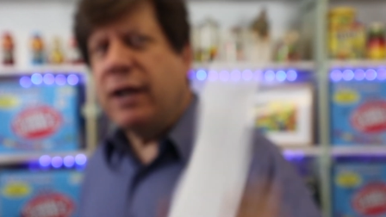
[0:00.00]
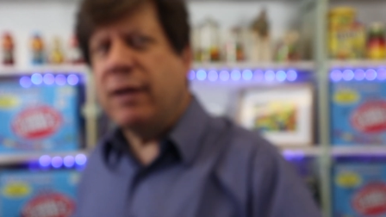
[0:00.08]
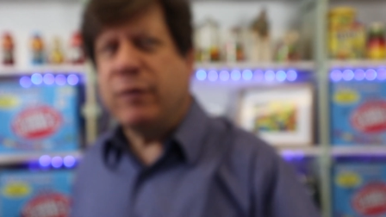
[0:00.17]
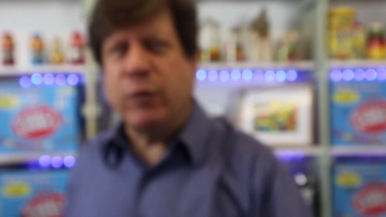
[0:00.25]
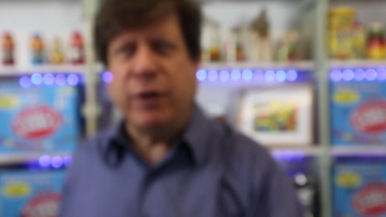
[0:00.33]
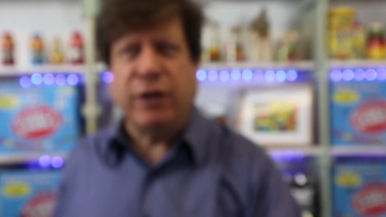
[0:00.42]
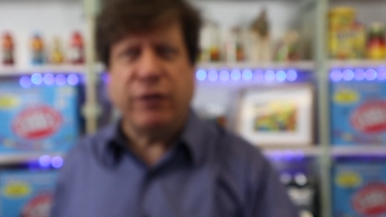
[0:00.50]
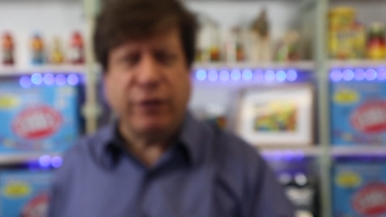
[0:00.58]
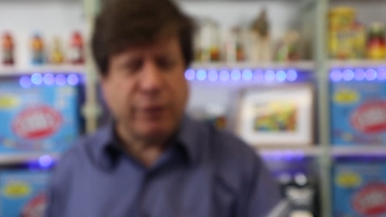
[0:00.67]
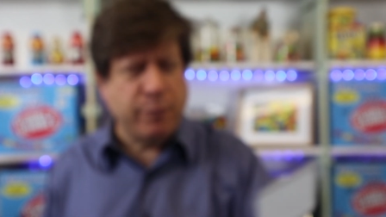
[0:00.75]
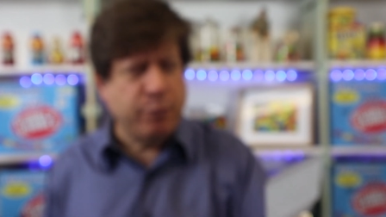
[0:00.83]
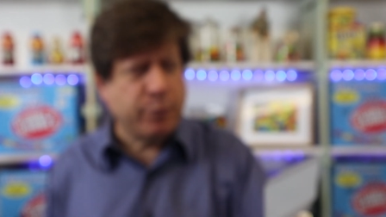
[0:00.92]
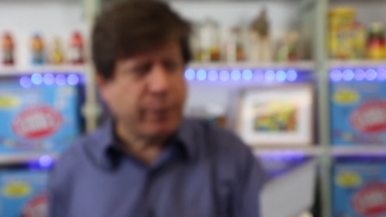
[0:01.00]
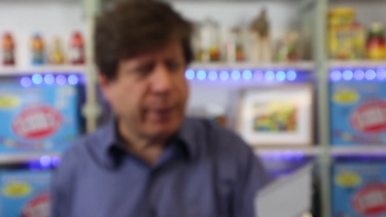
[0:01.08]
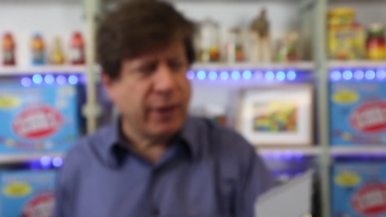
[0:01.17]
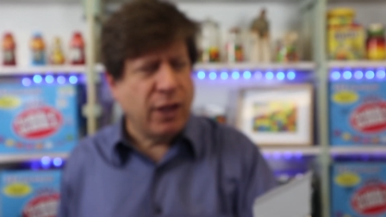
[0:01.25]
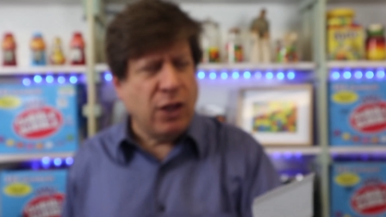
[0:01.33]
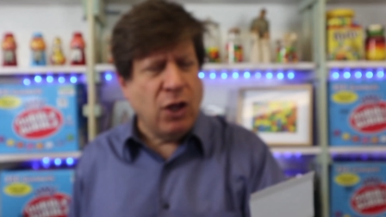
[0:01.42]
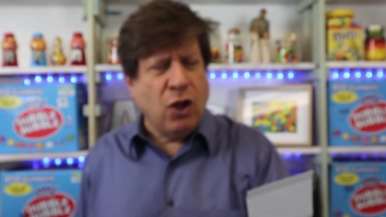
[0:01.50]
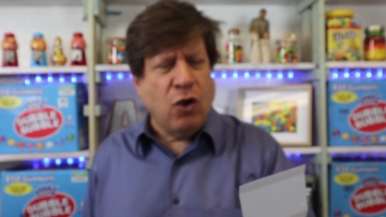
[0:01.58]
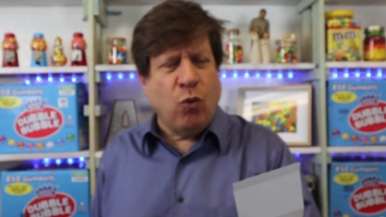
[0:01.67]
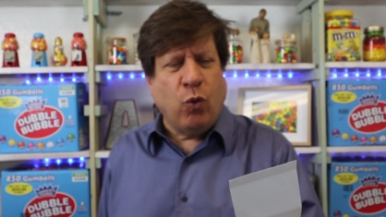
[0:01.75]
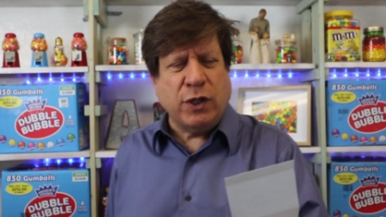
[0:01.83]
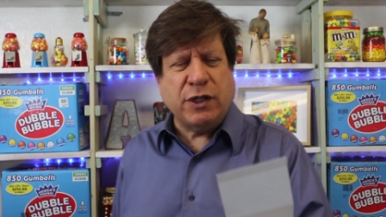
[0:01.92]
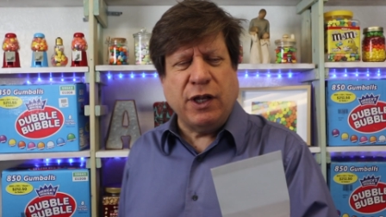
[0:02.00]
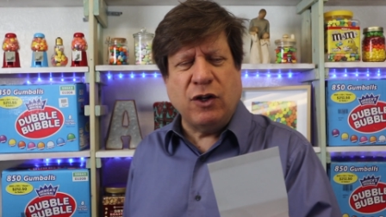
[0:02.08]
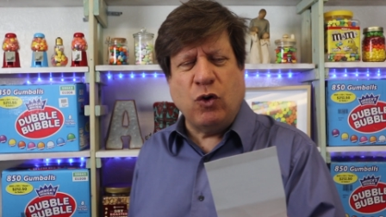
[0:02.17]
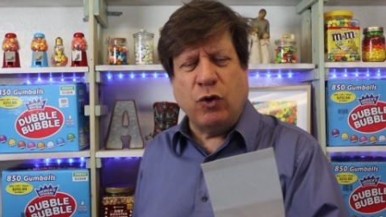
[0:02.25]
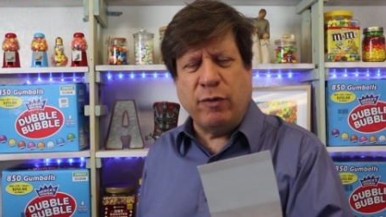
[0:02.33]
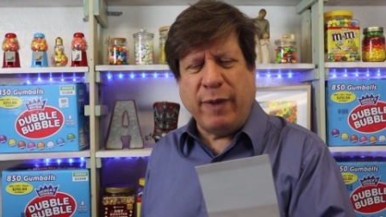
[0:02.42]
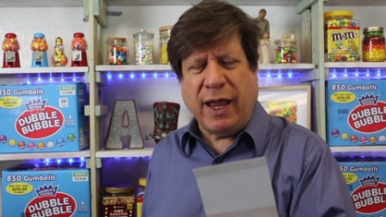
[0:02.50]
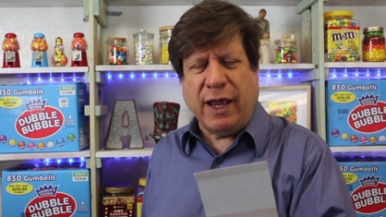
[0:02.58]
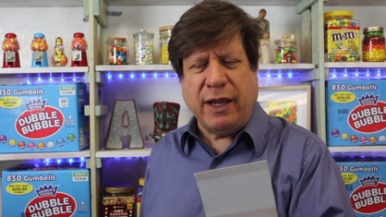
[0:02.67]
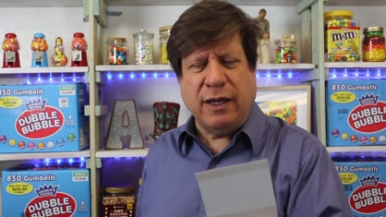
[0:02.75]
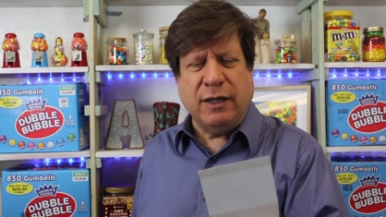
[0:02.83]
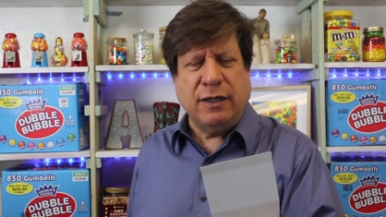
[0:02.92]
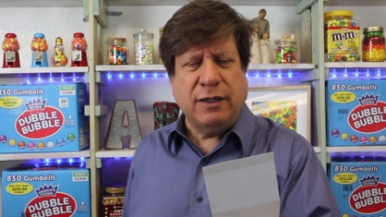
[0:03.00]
then let me read it to you. What can a quarter buy?